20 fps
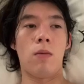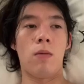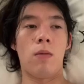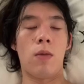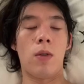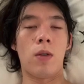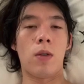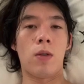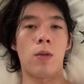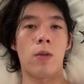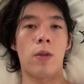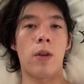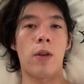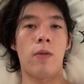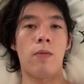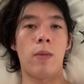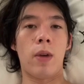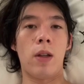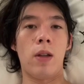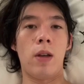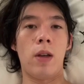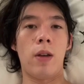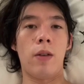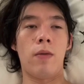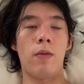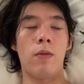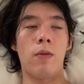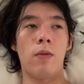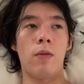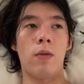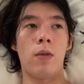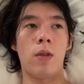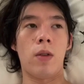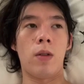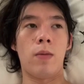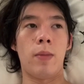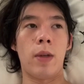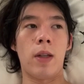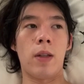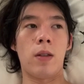The story of my life is
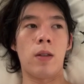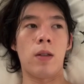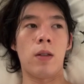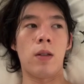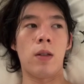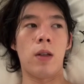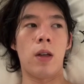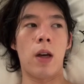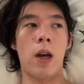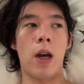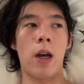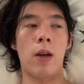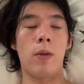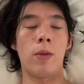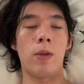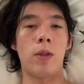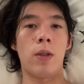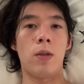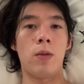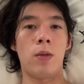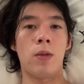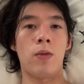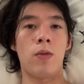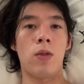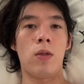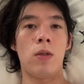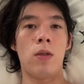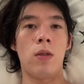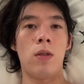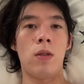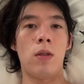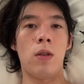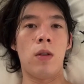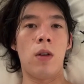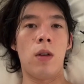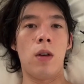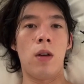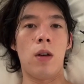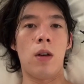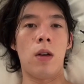basically I was useful
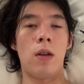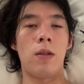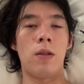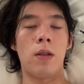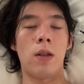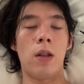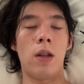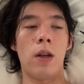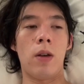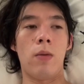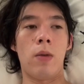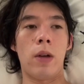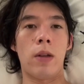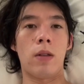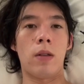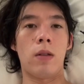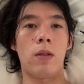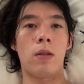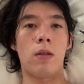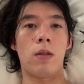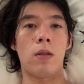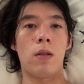until I wasn't.